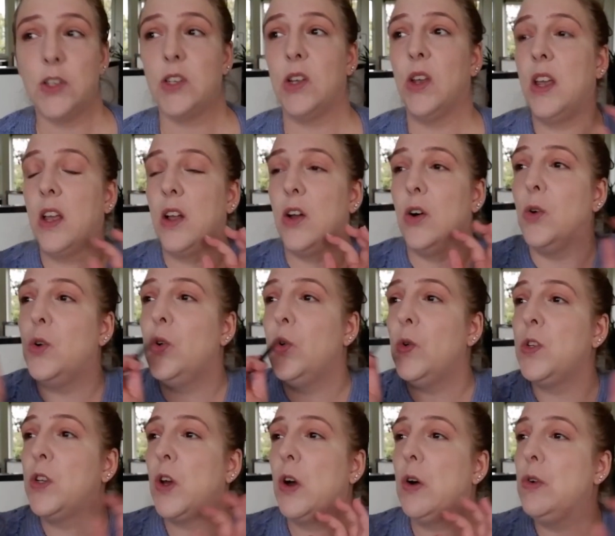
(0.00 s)
so you can go
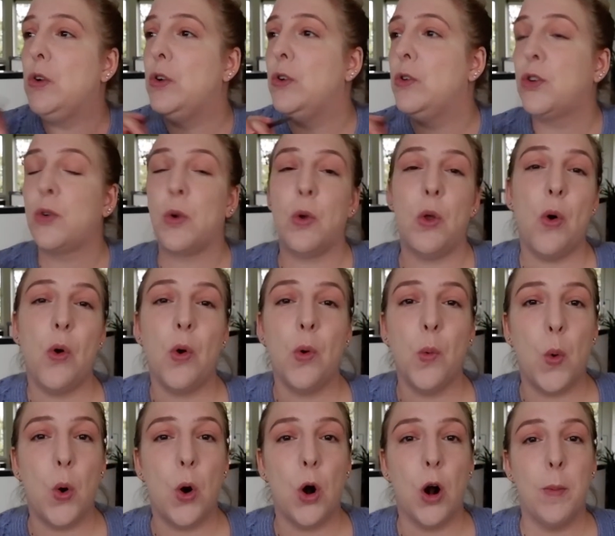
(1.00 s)
cool tone, neutral, or
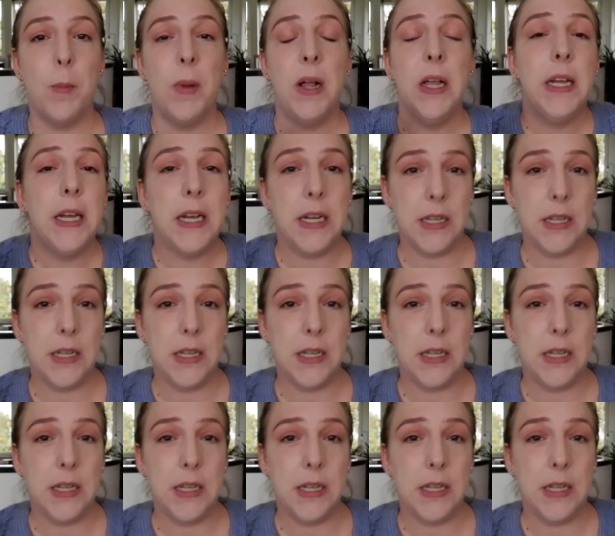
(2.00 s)
warm.